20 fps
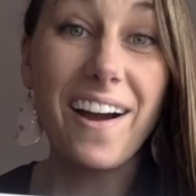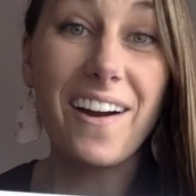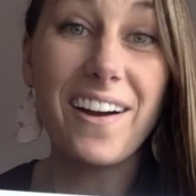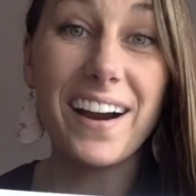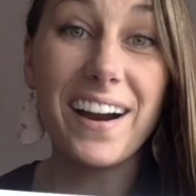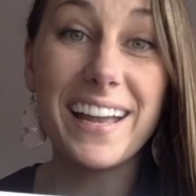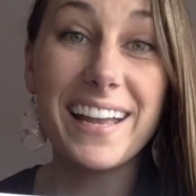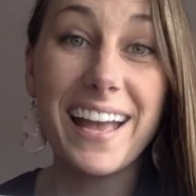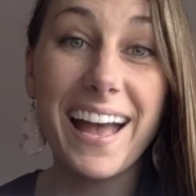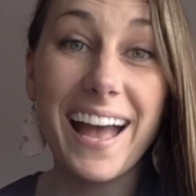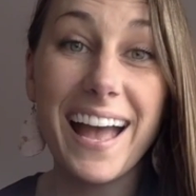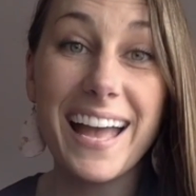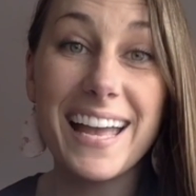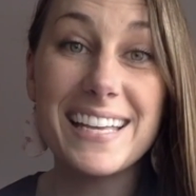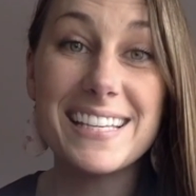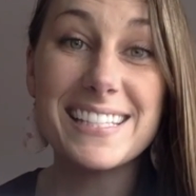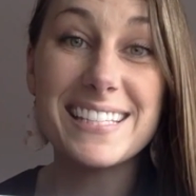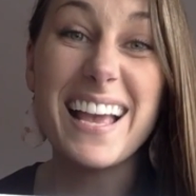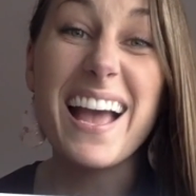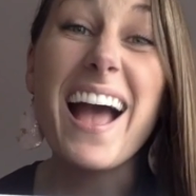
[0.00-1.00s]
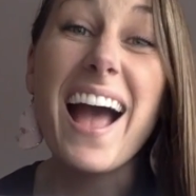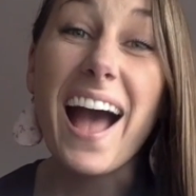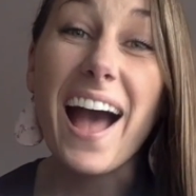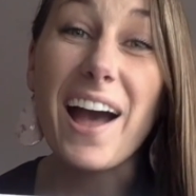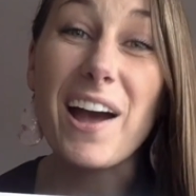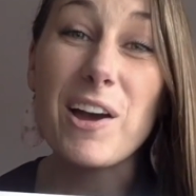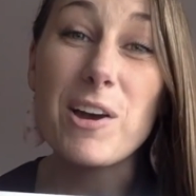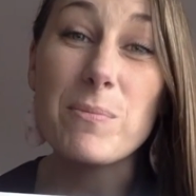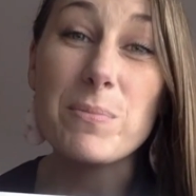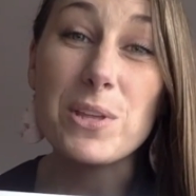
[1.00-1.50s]
All right, guys,
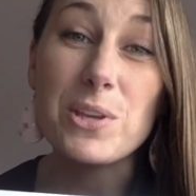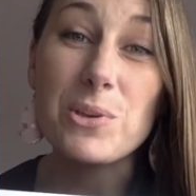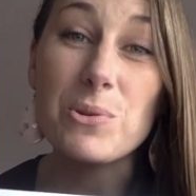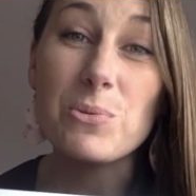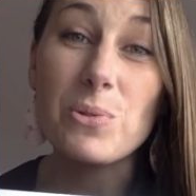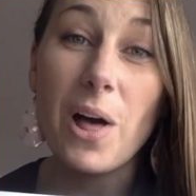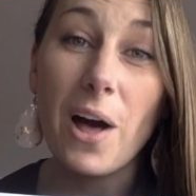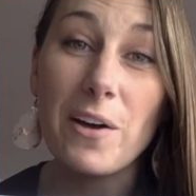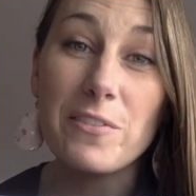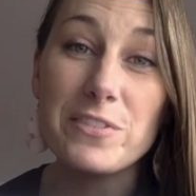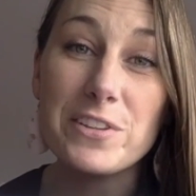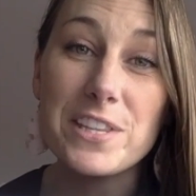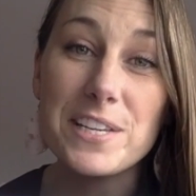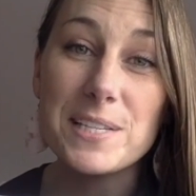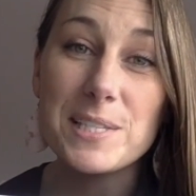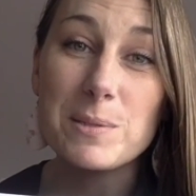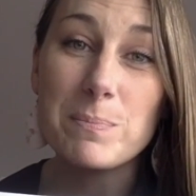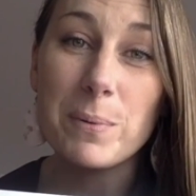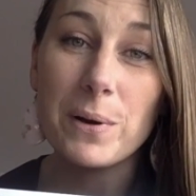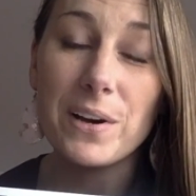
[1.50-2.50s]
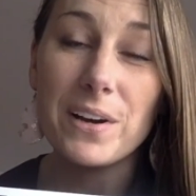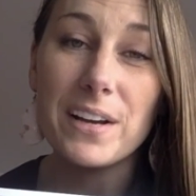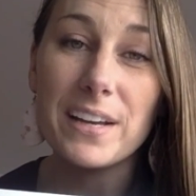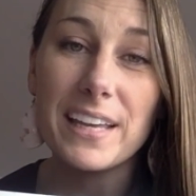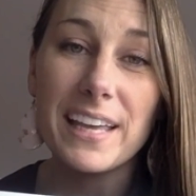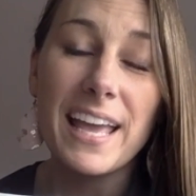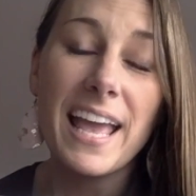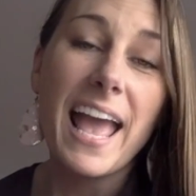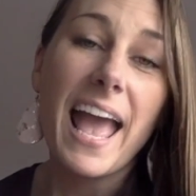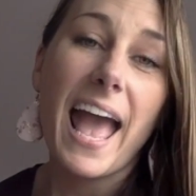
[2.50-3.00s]
I hope that you loved this book,
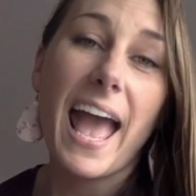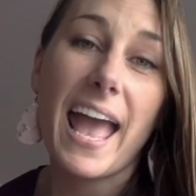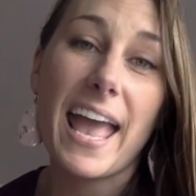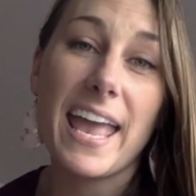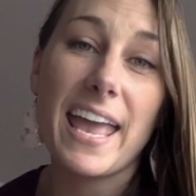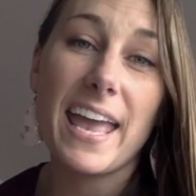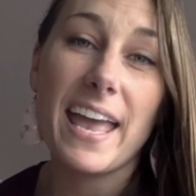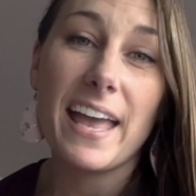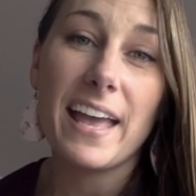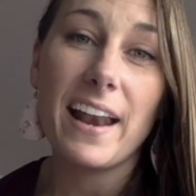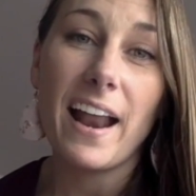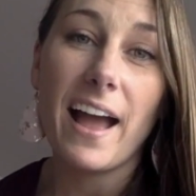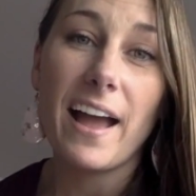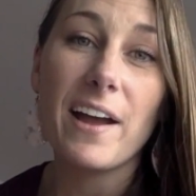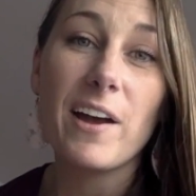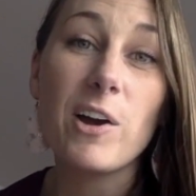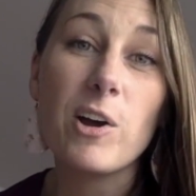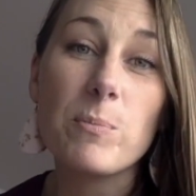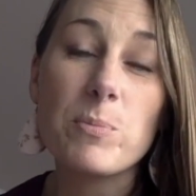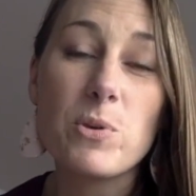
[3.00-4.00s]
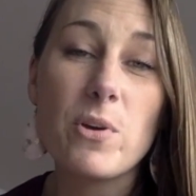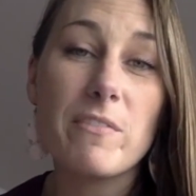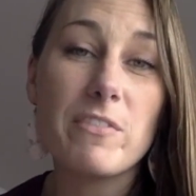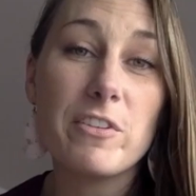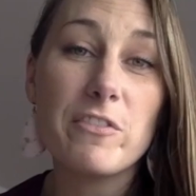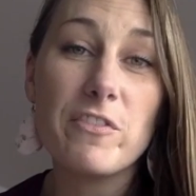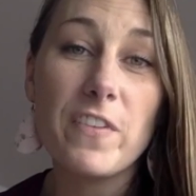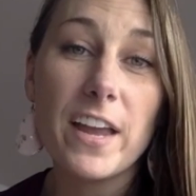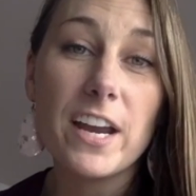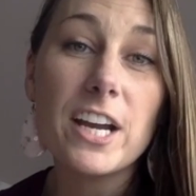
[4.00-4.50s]
and I hope you have
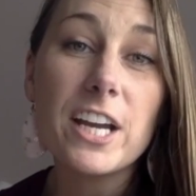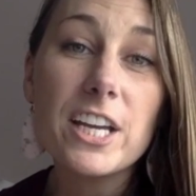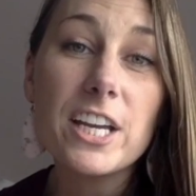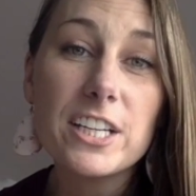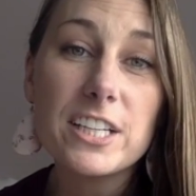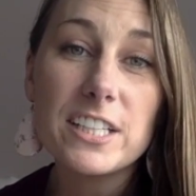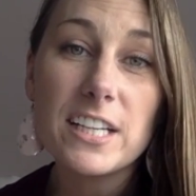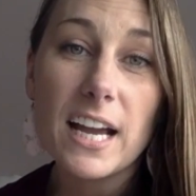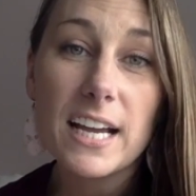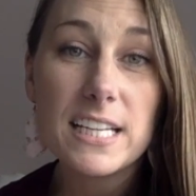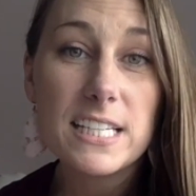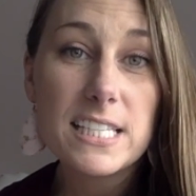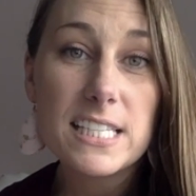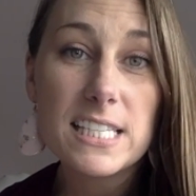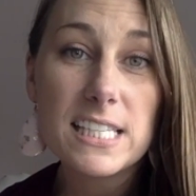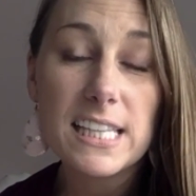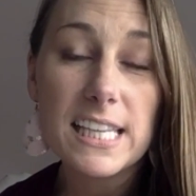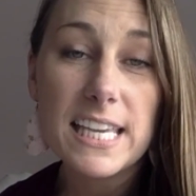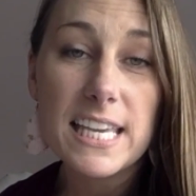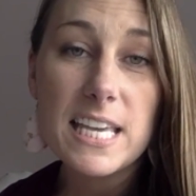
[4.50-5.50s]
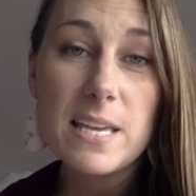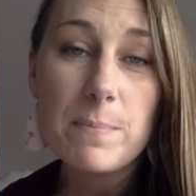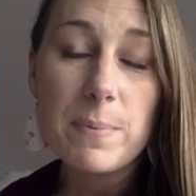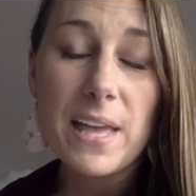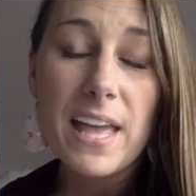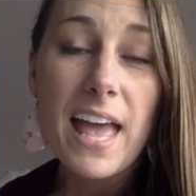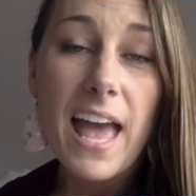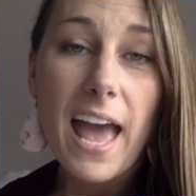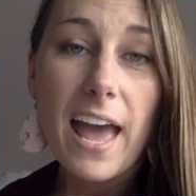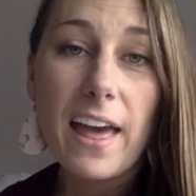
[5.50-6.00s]
a very good night's sleep
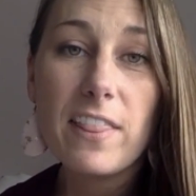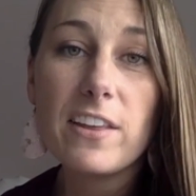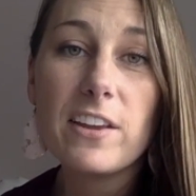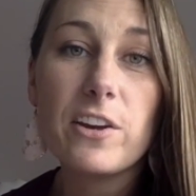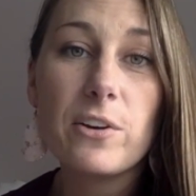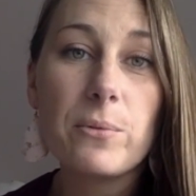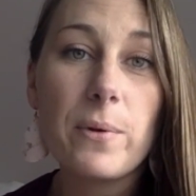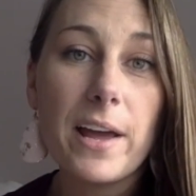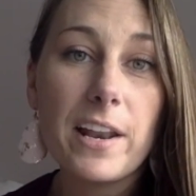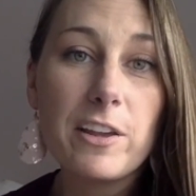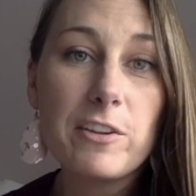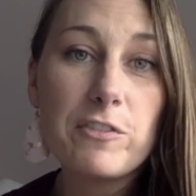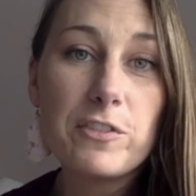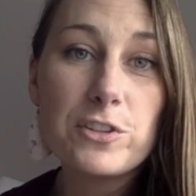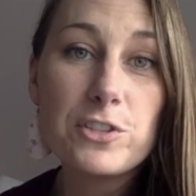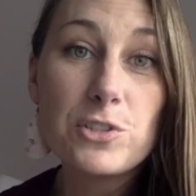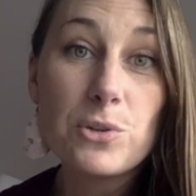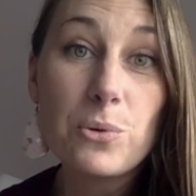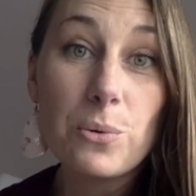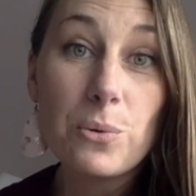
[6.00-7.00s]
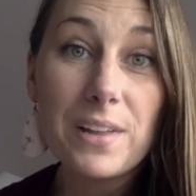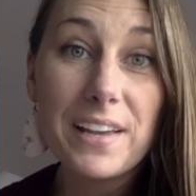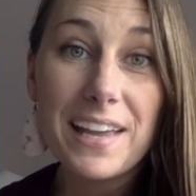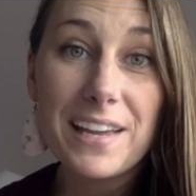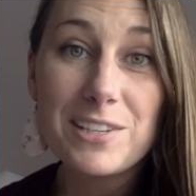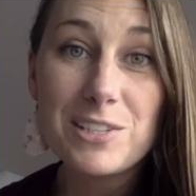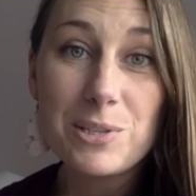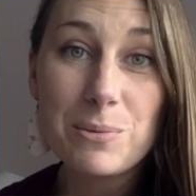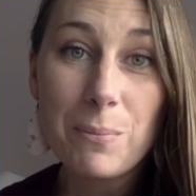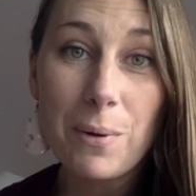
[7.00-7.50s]
and that you're ready for school
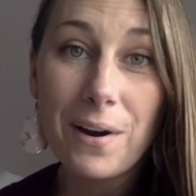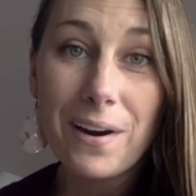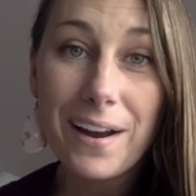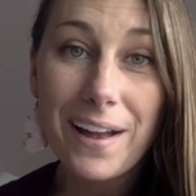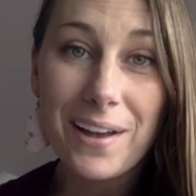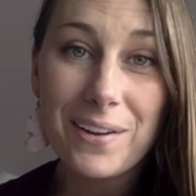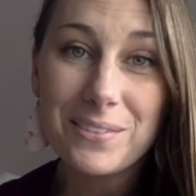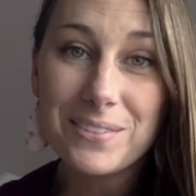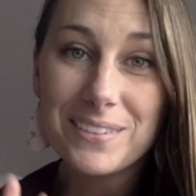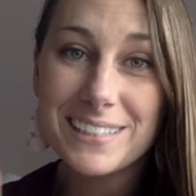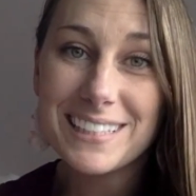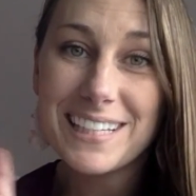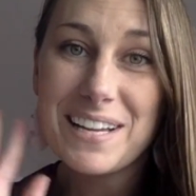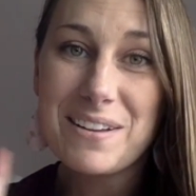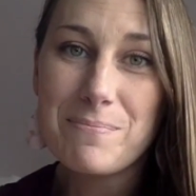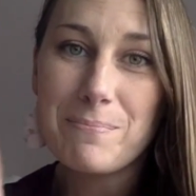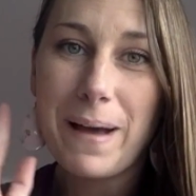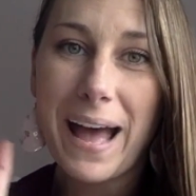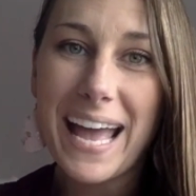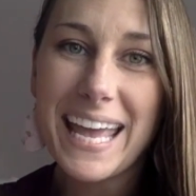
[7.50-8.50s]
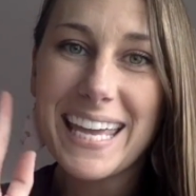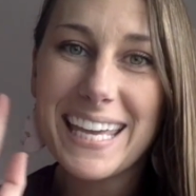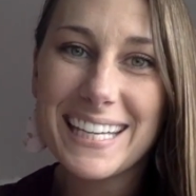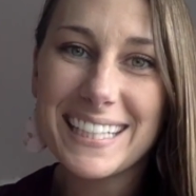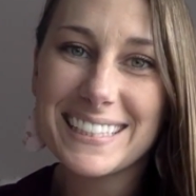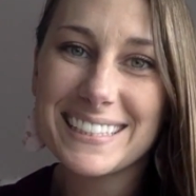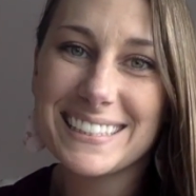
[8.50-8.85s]
again tomorrow. Bye.